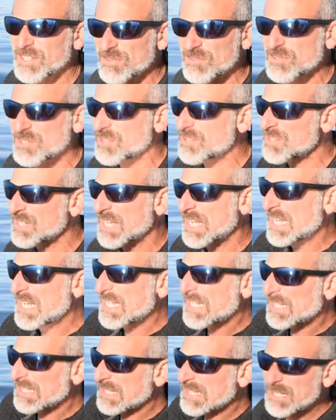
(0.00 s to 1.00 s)
These are just
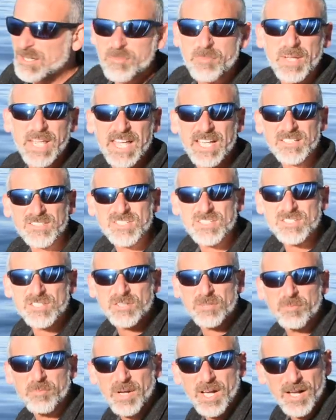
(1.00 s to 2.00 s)
little patches
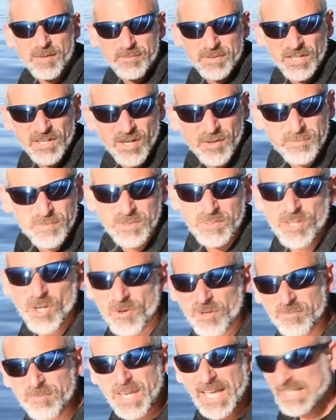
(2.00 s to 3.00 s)
that are popping up and
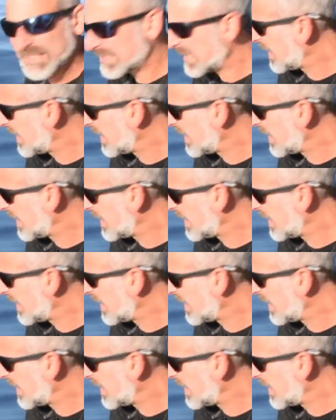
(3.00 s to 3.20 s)
going back